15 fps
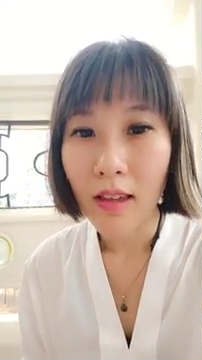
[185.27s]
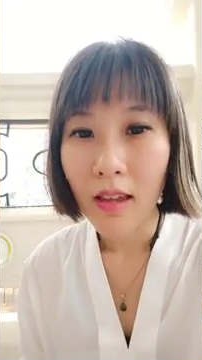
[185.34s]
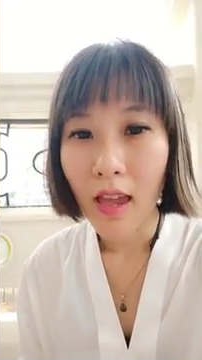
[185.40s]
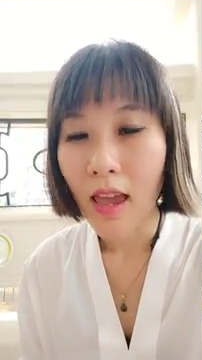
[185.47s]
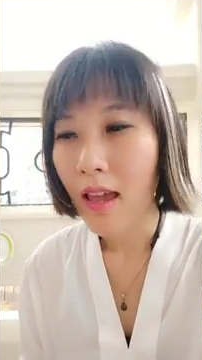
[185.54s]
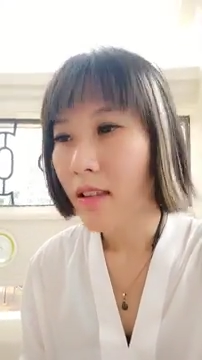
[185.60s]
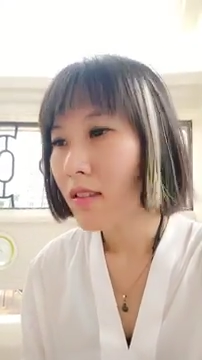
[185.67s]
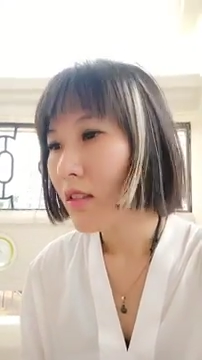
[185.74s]

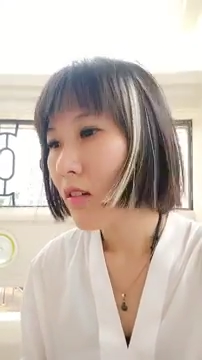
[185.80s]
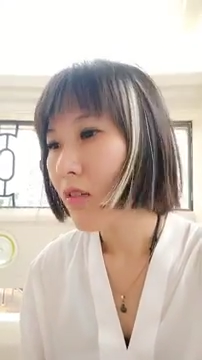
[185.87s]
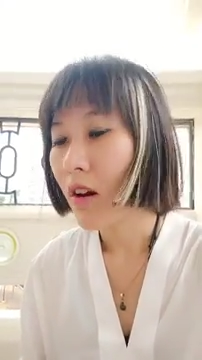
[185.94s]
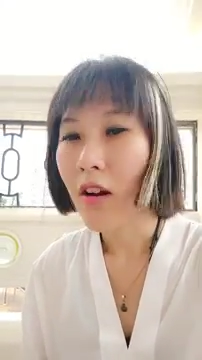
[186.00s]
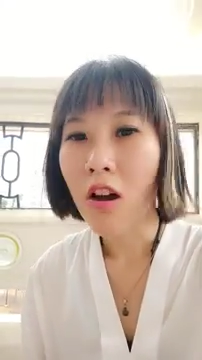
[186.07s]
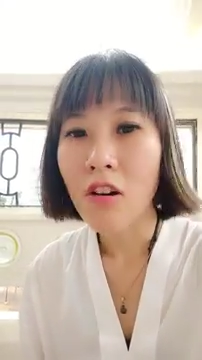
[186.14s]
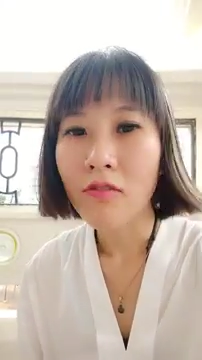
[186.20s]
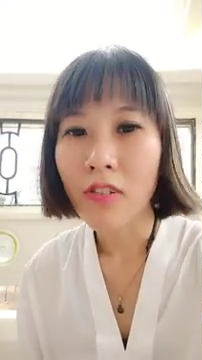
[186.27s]
And the
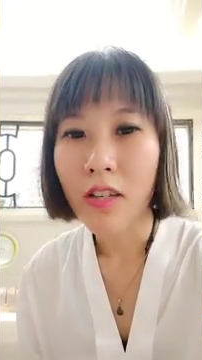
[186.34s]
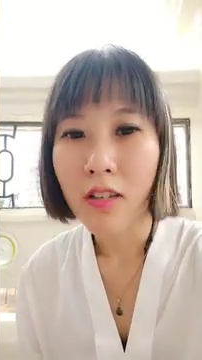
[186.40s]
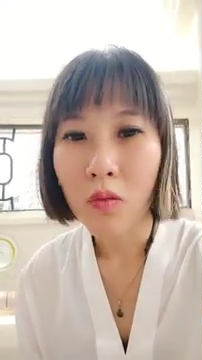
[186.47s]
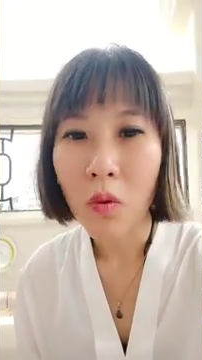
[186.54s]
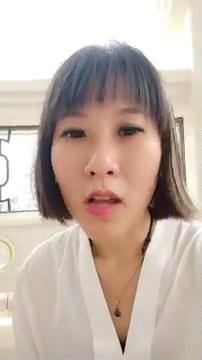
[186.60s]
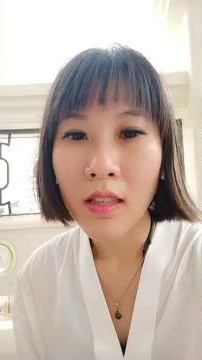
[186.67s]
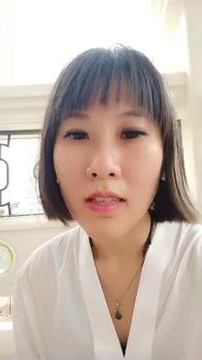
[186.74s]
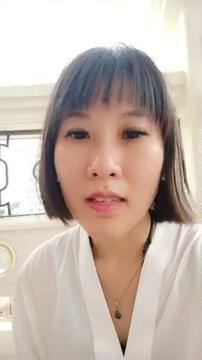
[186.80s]
very obvious
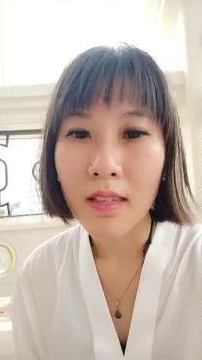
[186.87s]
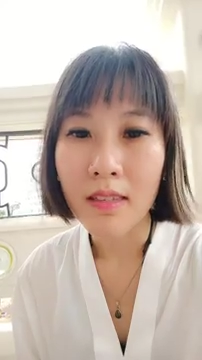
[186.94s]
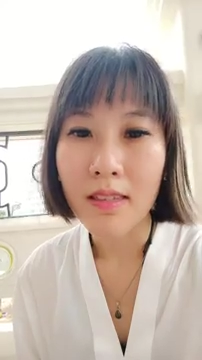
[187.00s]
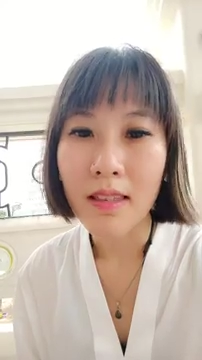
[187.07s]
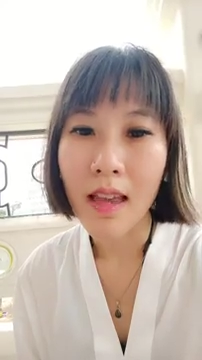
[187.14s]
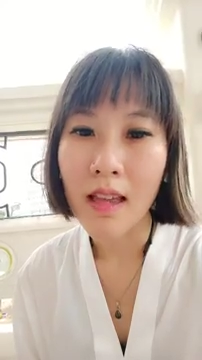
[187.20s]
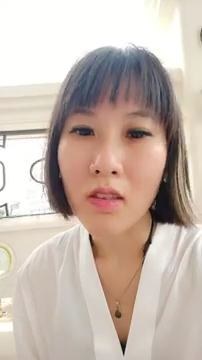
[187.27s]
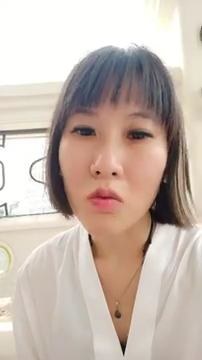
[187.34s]
one is
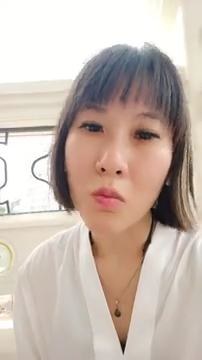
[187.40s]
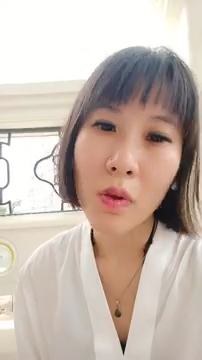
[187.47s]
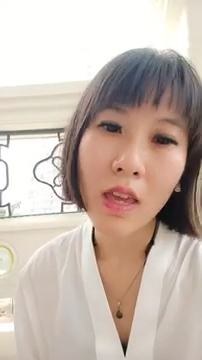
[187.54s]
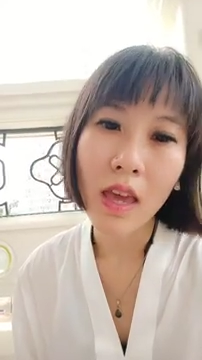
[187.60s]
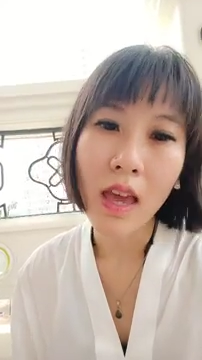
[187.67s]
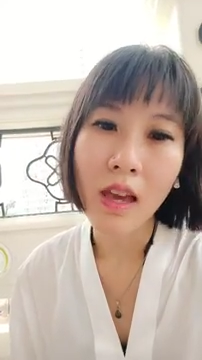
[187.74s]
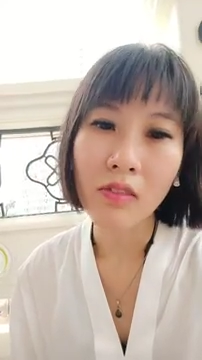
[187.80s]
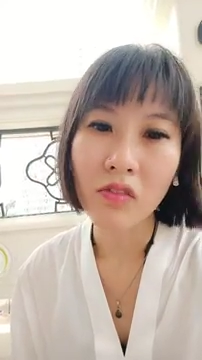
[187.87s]
that you may
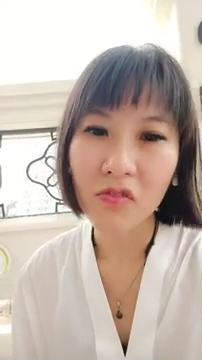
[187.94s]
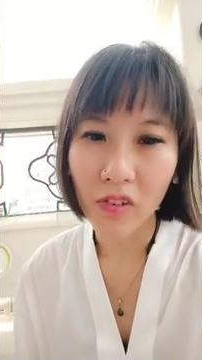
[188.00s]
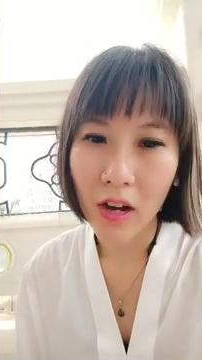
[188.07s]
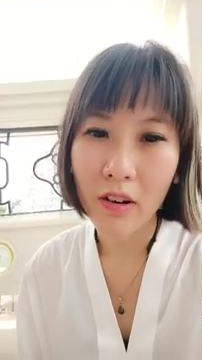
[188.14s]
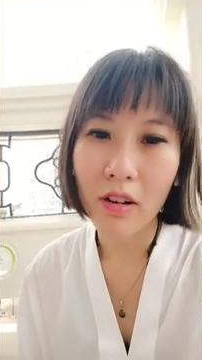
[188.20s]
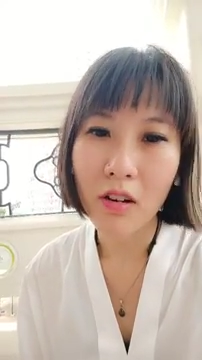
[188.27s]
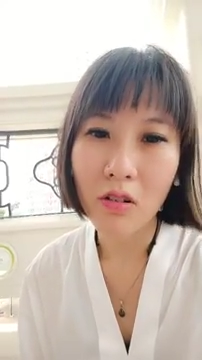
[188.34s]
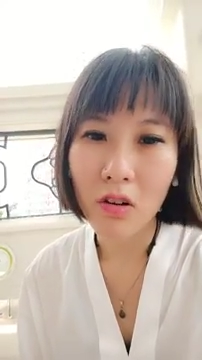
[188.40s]
have
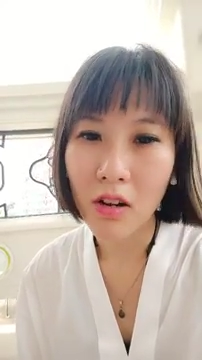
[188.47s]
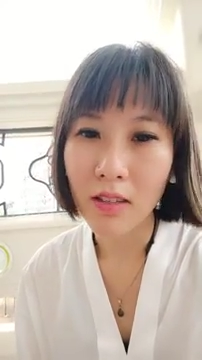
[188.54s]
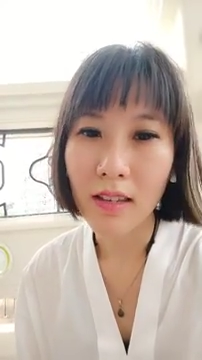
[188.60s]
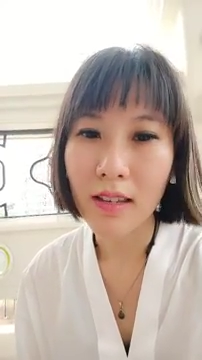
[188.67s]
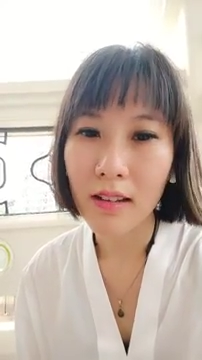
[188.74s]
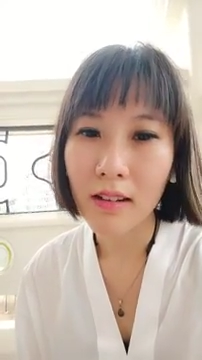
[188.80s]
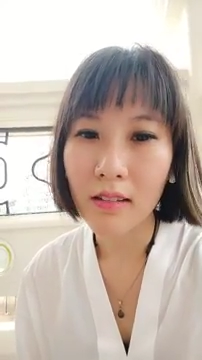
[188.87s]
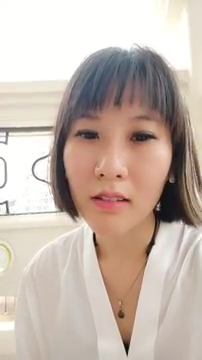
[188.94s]
very chronic
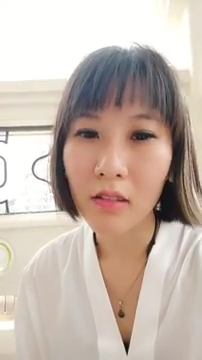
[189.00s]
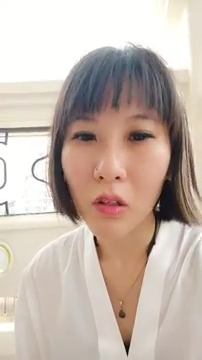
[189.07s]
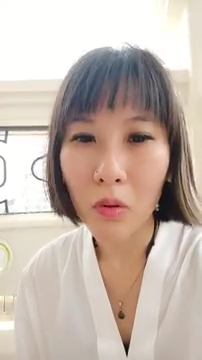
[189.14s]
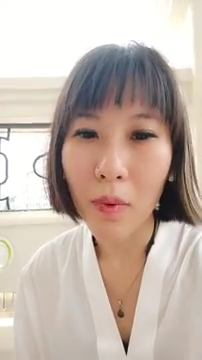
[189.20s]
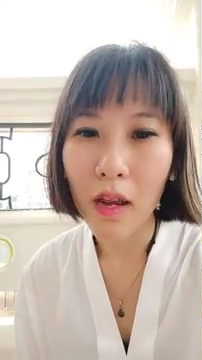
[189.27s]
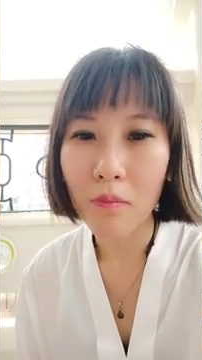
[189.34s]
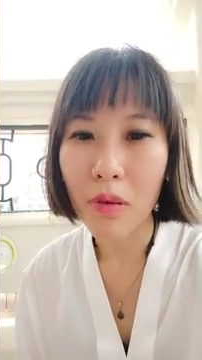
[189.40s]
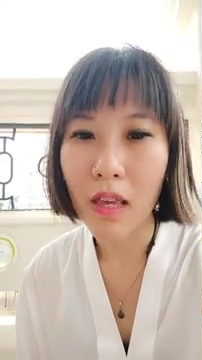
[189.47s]
low
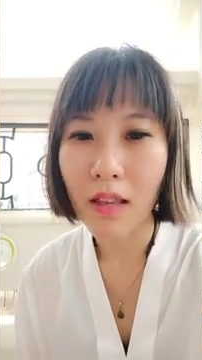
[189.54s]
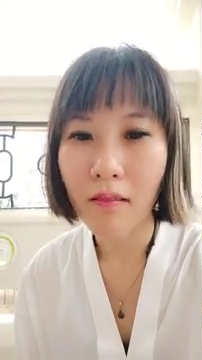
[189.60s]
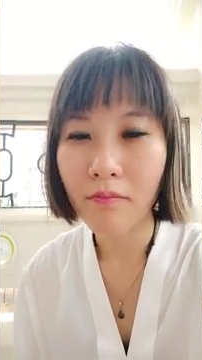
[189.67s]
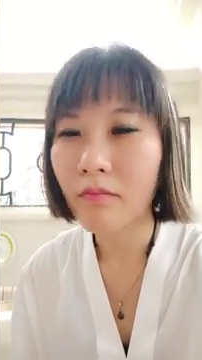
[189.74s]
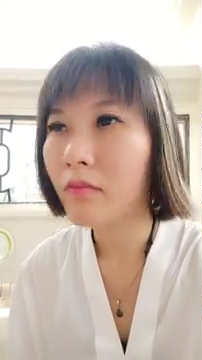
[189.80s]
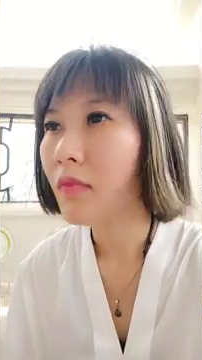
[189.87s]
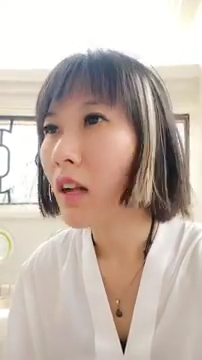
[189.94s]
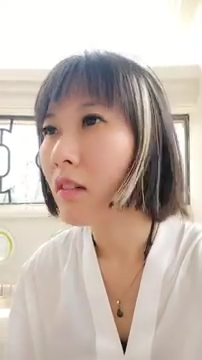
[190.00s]
back pain,
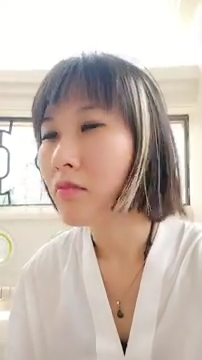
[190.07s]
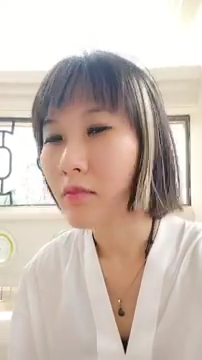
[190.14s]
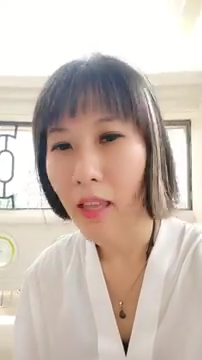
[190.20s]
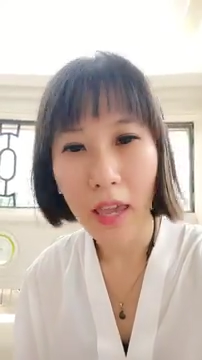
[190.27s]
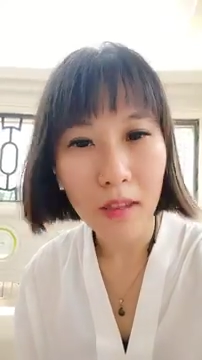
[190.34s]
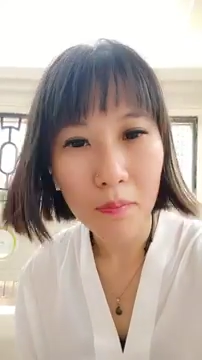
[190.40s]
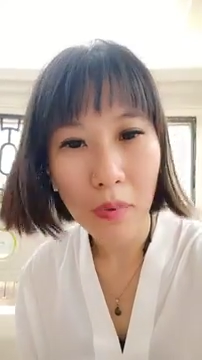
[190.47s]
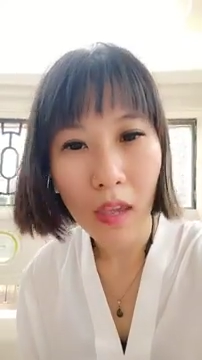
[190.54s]

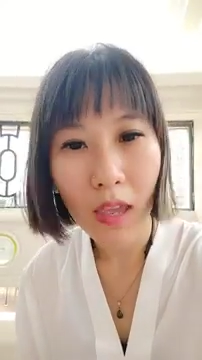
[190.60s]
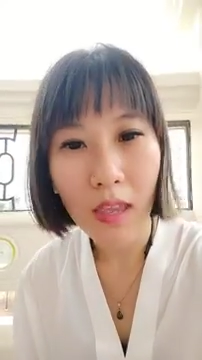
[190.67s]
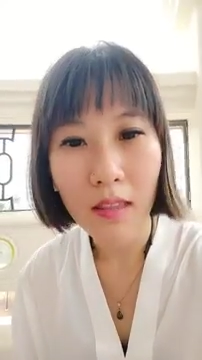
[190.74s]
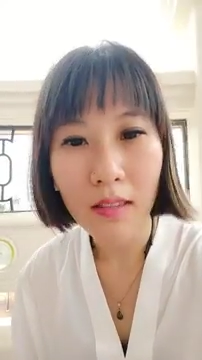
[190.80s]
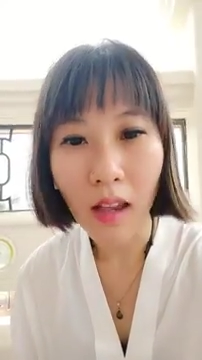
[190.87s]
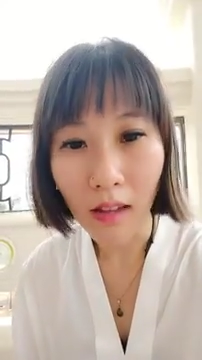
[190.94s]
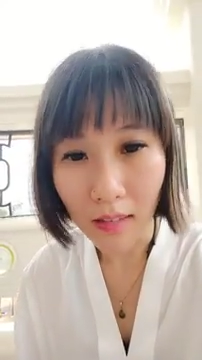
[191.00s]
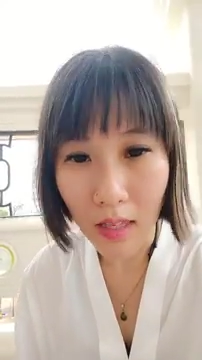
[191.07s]
neck
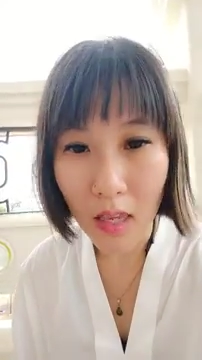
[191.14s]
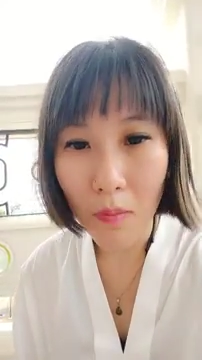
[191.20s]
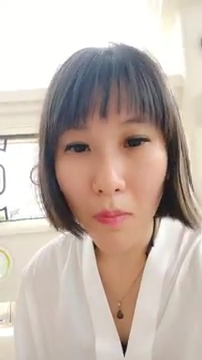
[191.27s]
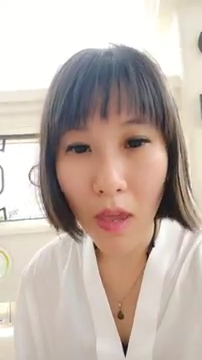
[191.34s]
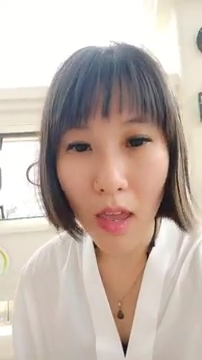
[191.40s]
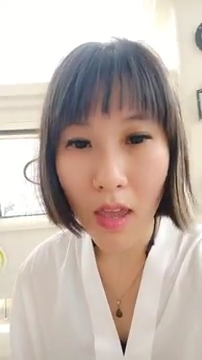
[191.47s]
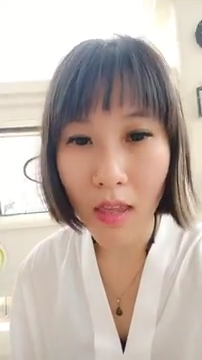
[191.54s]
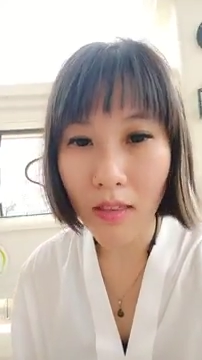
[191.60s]
pain, knee
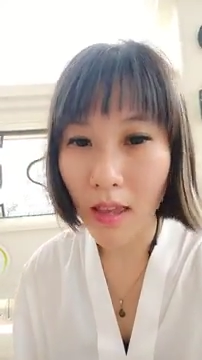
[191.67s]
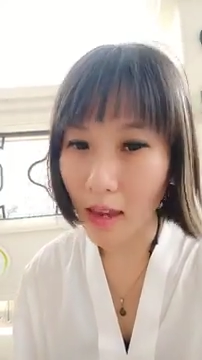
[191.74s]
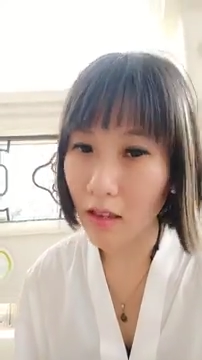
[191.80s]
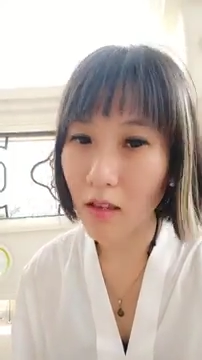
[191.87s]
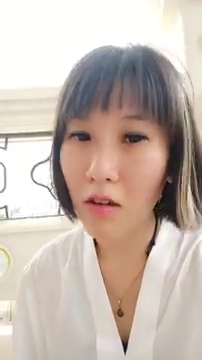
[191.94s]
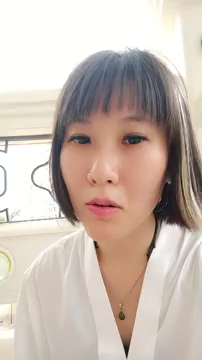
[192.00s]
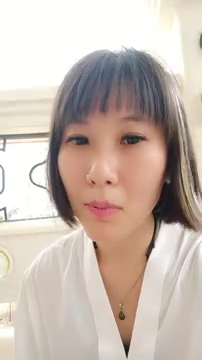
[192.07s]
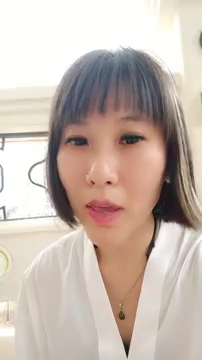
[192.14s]
pain,
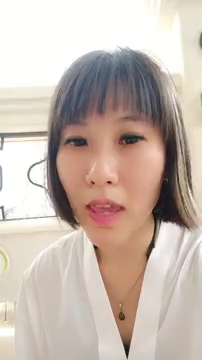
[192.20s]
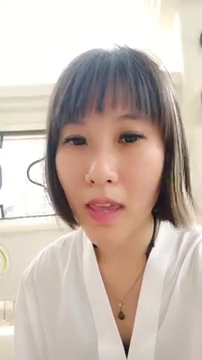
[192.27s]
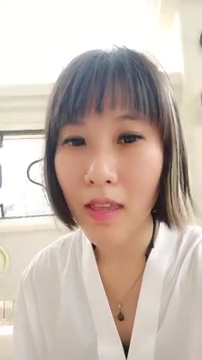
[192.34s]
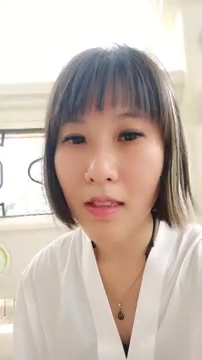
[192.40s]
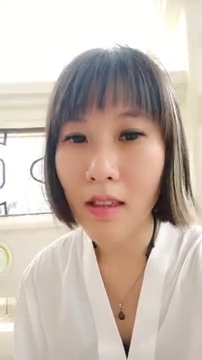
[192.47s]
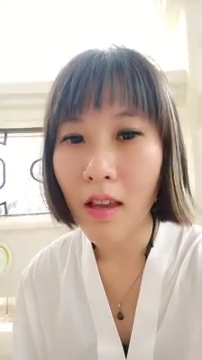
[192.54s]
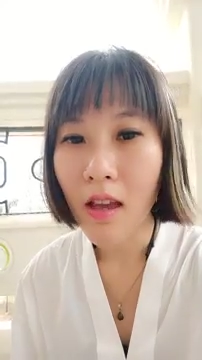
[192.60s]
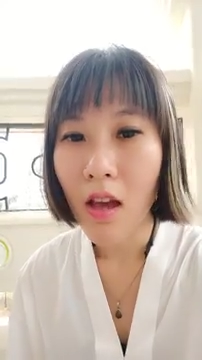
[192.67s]
ankle
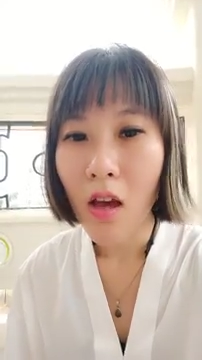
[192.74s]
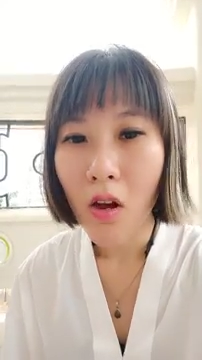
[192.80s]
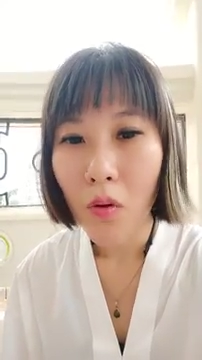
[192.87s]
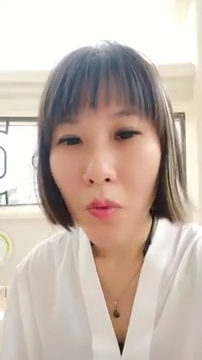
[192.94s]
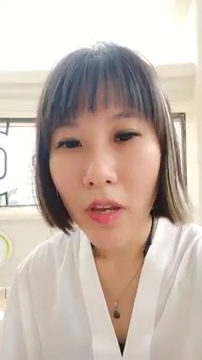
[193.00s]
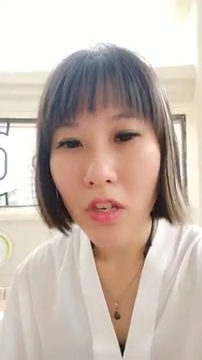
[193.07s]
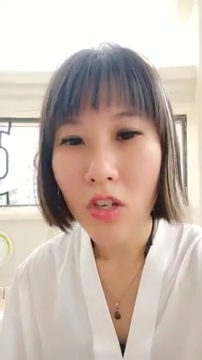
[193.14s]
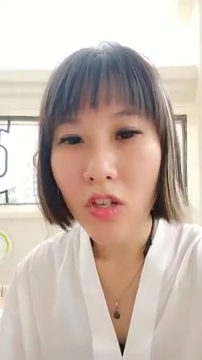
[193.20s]
pain,
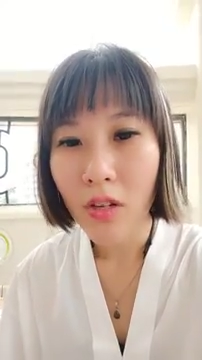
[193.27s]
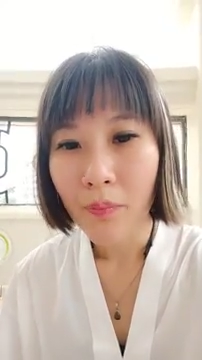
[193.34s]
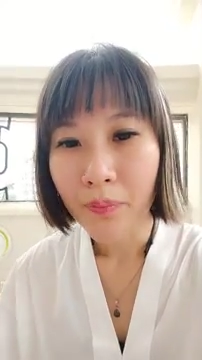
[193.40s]
which